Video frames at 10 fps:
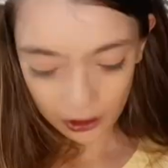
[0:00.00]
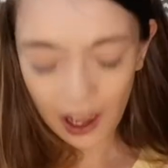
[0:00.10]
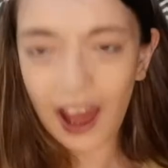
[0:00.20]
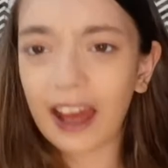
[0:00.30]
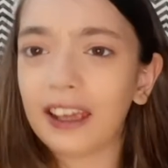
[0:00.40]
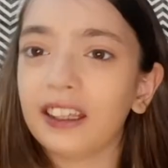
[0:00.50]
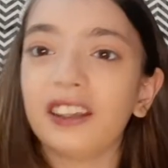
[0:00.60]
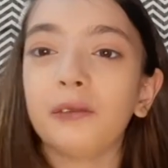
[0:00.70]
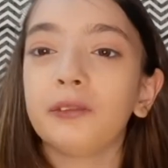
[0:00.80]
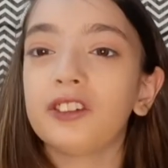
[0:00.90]
I
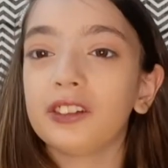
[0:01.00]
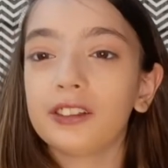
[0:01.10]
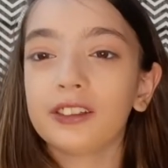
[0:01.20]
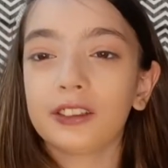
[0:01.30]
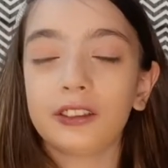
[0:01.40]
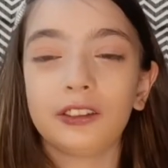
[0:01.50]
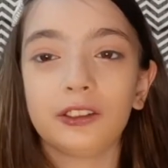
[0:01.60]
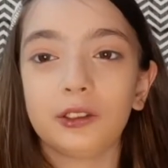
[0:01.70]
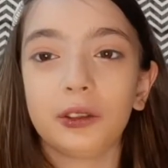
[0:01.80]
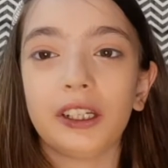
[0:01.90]
am just
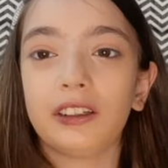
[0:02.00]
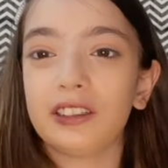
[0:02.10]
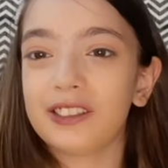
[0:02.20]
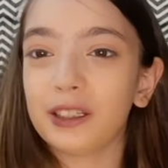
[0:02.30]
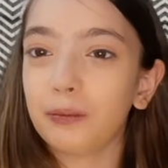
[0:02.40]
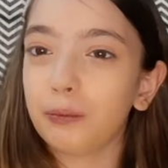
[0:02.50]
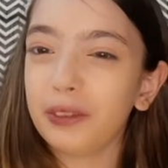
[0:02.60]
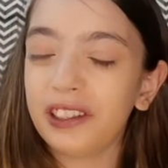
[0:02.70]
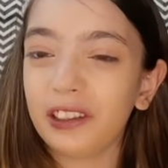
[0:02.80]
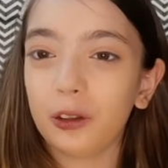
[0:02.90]
doing a
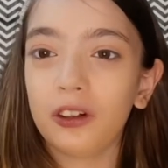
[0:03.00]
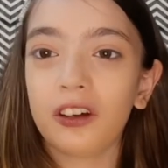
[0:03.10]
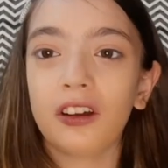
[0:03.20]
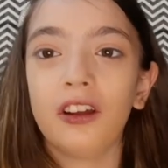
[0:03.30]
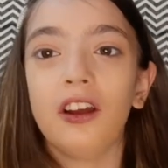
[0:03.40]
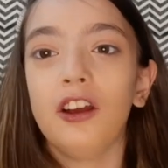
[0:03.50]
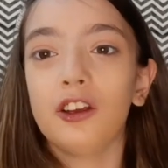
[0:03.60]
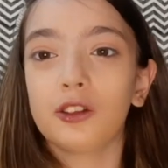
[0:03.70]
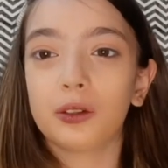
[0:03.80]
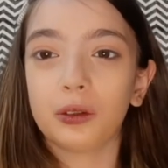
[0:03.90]
simple look
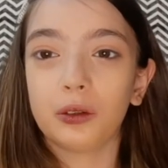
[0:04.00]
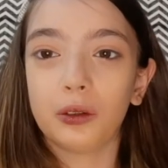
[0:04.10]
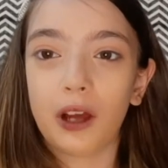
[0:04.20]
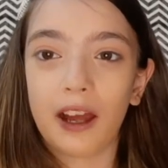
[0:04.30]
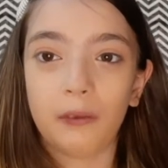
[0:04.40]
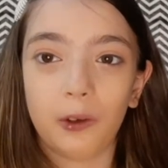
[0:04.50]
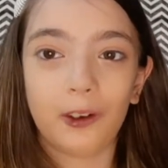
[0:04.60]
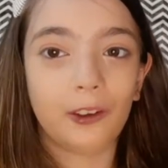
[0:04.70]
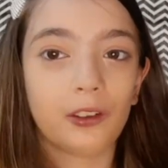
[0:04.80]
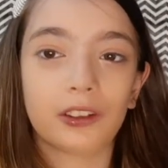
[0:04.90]
so I'm
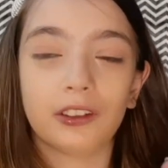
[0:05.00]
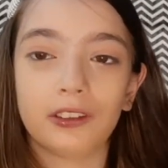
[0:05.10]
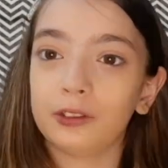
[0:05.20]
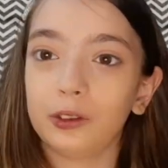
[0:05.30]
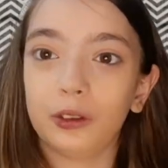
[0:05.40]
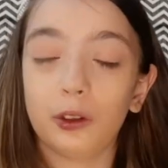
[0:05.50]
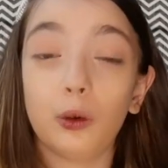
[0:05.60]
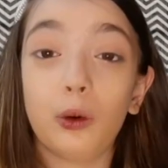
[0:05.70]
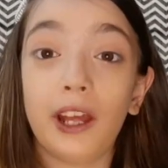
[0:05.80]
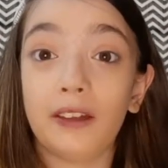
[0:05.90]
not gonna
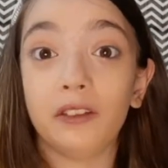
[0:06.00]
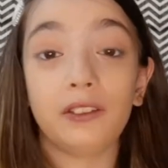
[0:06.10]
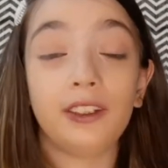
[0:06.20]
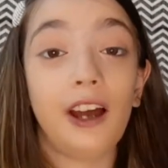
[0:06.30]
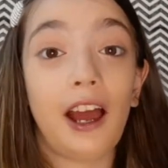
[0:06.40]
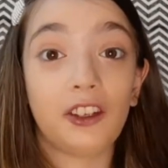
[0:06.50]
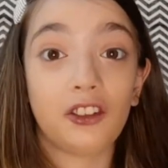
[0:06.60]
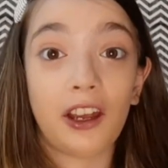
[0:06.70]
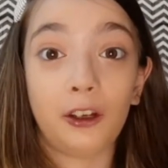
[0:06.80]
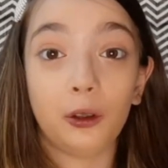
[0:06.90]
go heavy with the
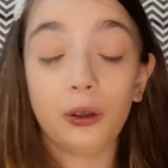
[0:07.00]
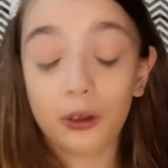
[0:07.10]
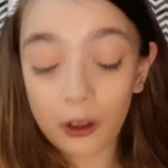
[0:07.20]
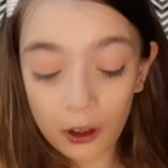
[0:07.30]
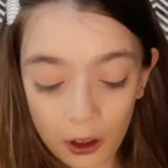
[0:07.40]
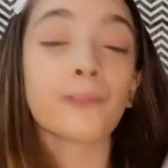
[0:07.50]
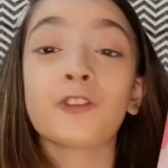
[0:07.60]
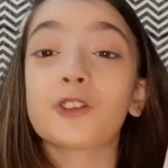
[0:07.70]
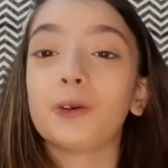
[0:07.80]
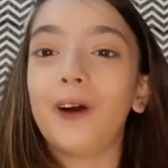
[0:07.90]
eyeshadow
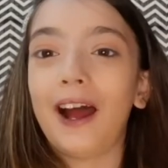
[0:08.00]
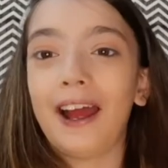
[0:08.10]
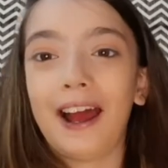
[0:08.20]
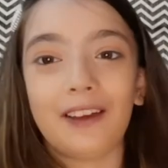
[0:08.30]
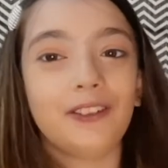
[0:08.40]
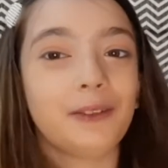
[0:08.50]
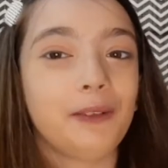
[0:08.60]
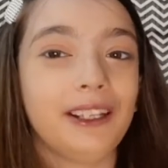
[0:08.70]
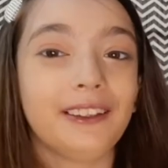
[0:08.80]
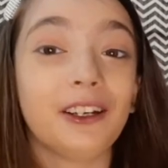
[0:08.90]
so I have with me the